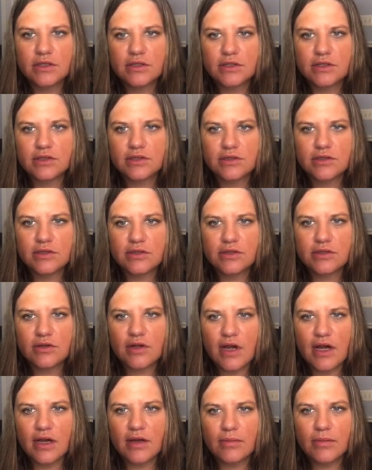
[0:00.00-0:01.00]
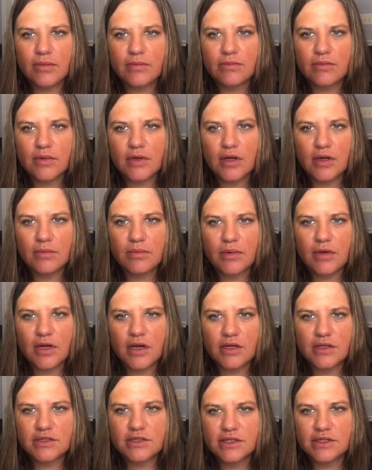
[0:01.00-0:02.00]
just to grab our
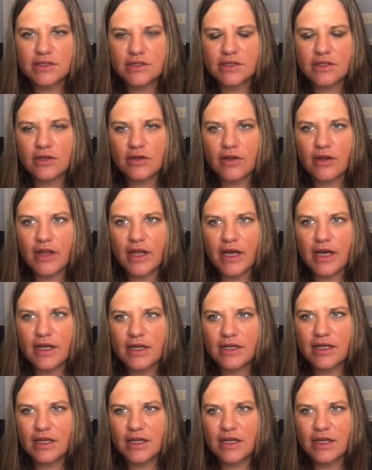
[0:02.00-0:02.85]
proxies and all that.